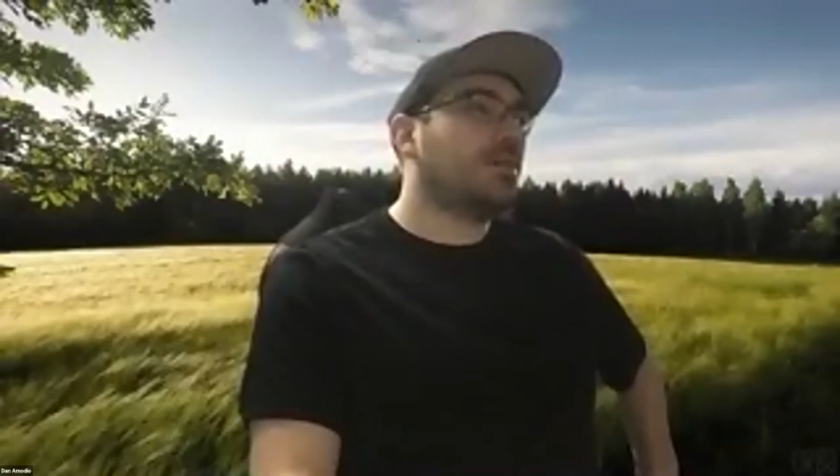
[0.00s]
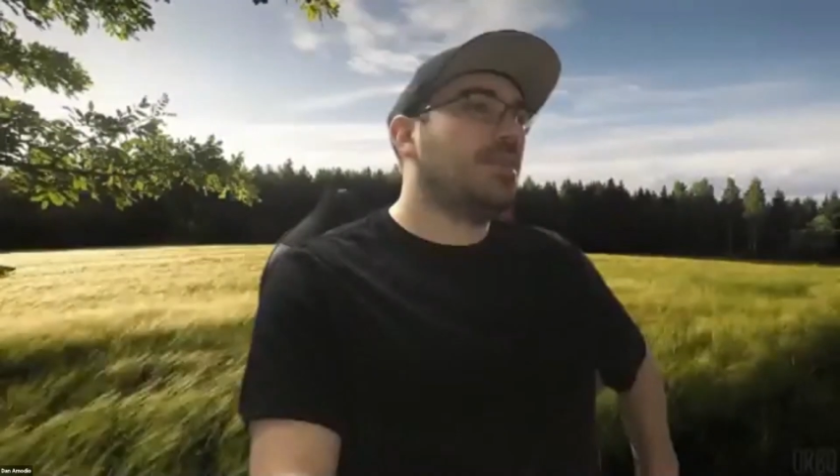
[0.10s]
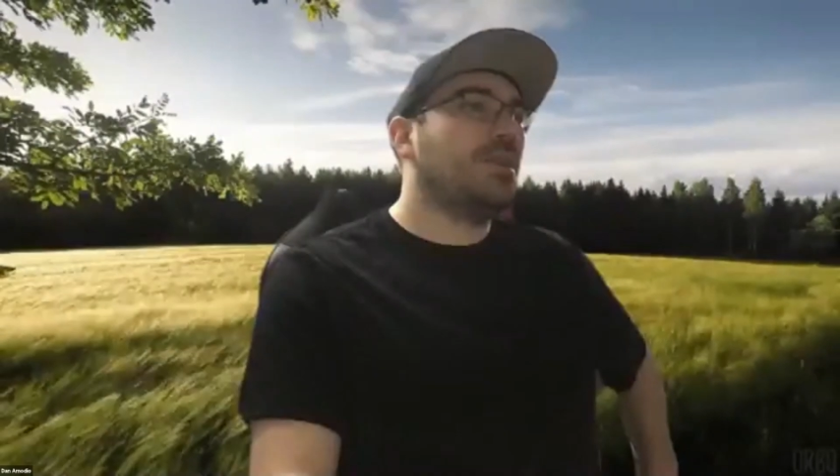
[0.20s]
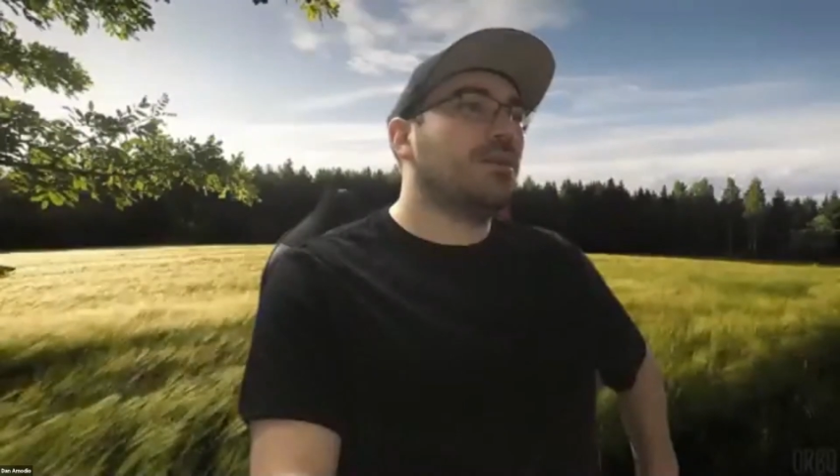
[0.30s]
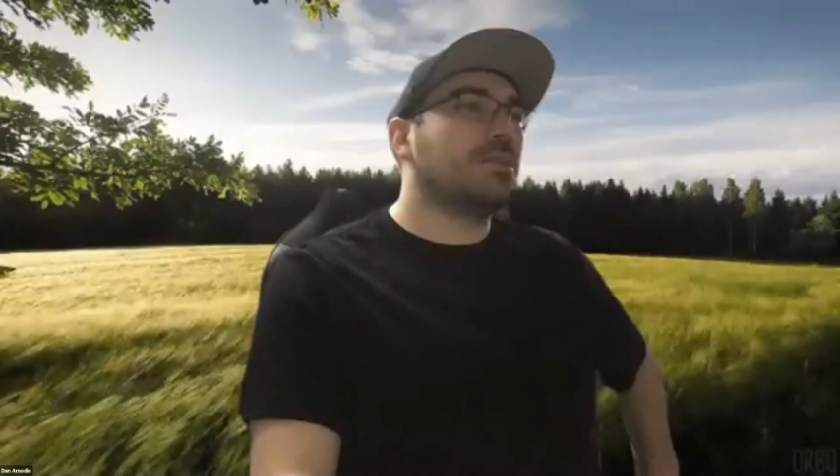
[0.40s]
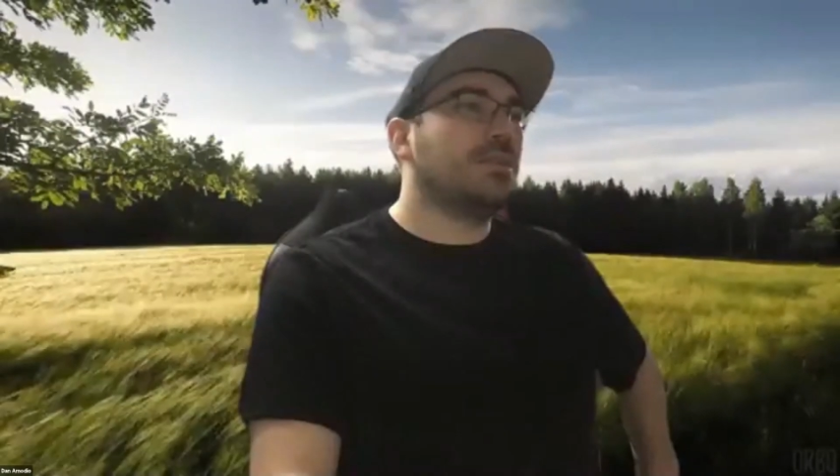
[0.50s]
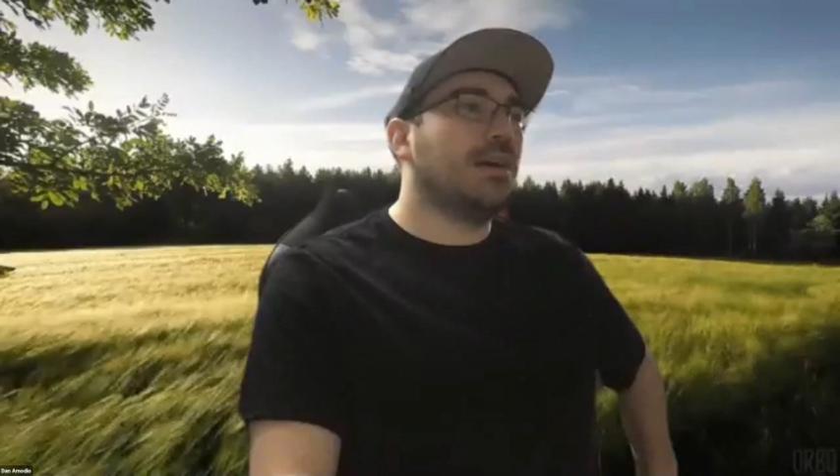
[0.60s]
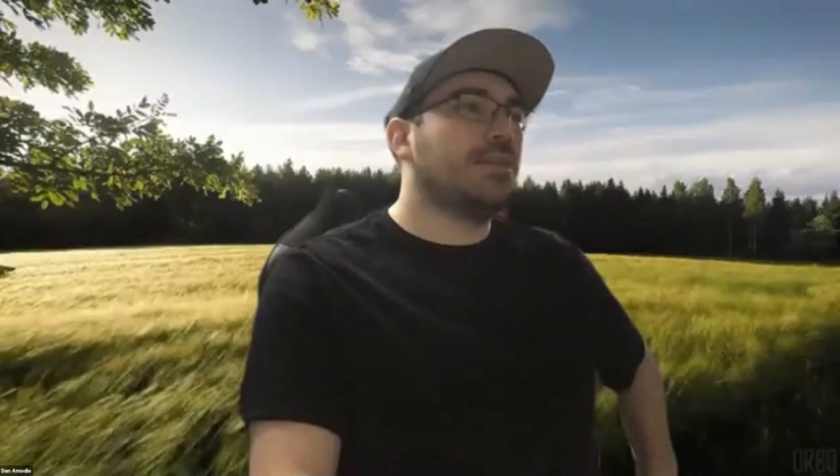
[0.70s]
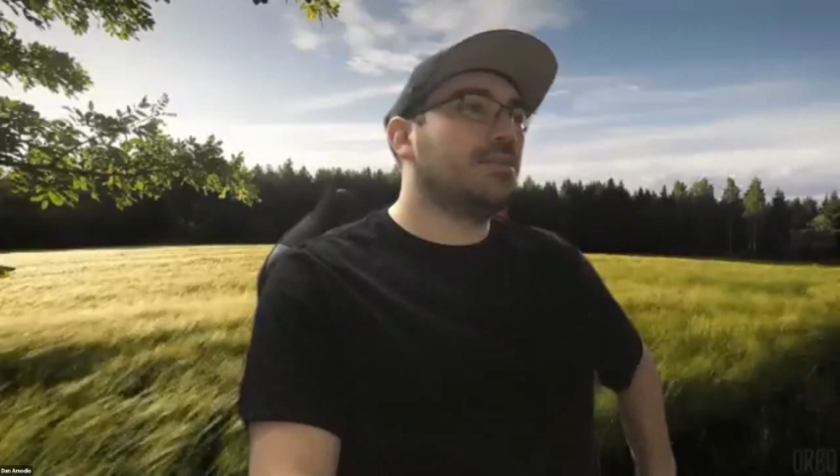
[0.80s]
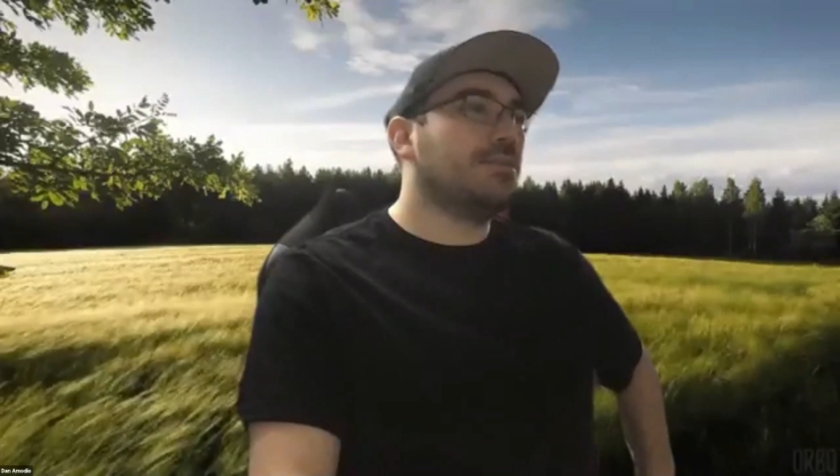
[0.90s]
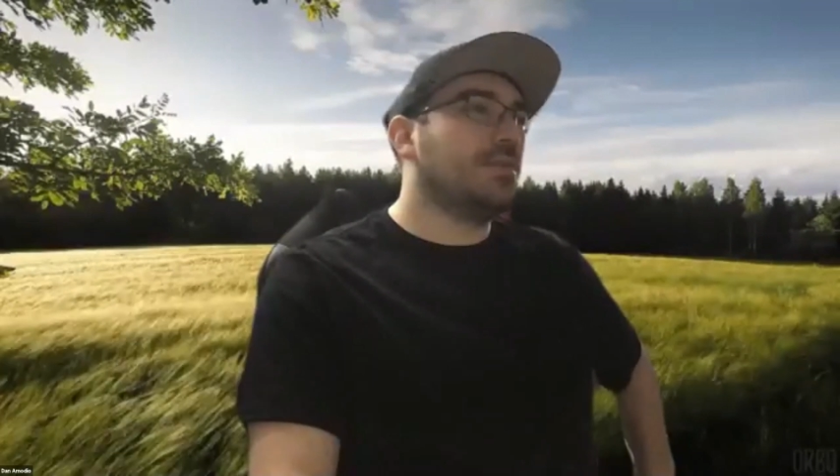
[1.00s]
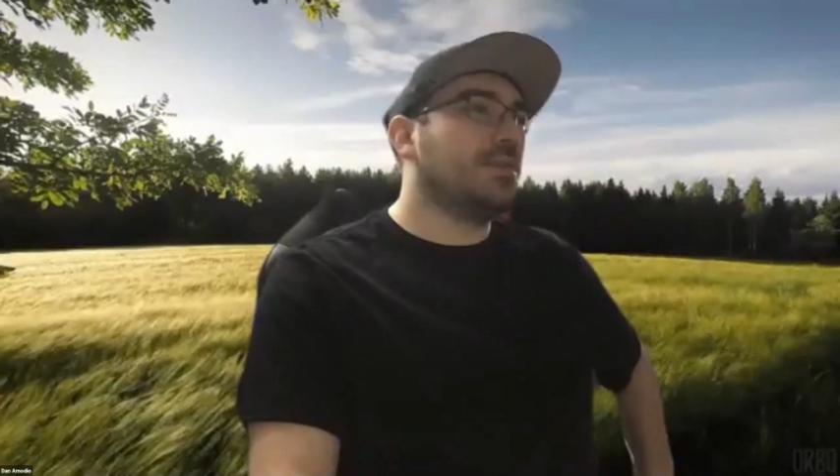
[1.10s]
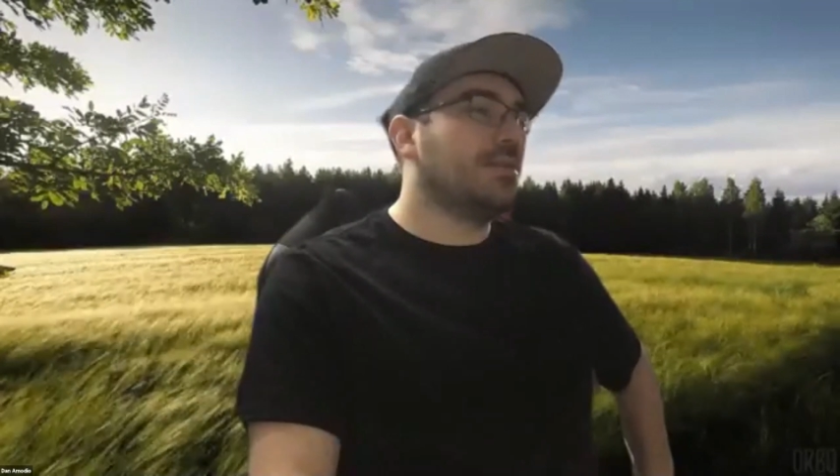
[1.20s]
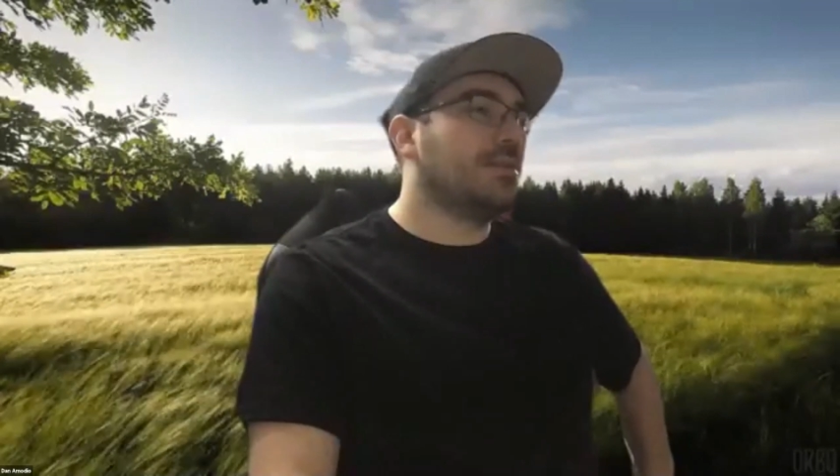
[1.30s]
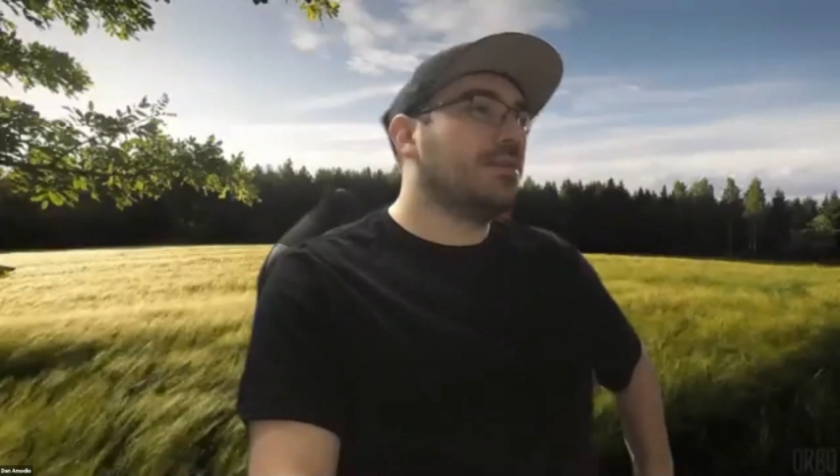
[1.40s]
along the lines of
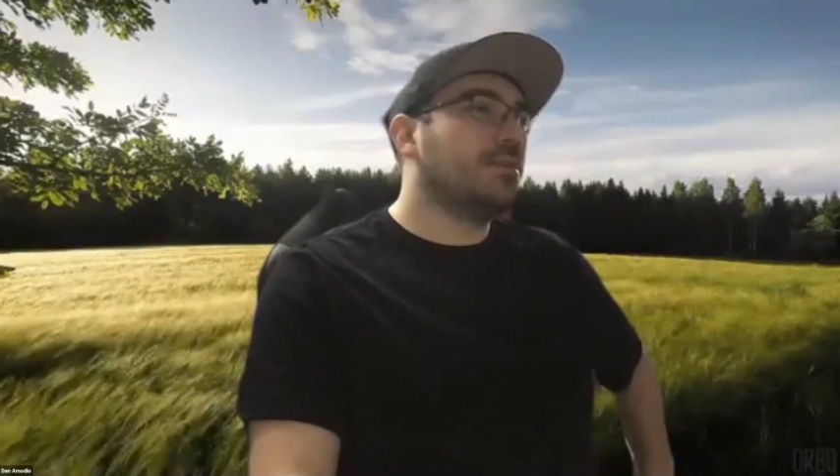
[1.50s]
the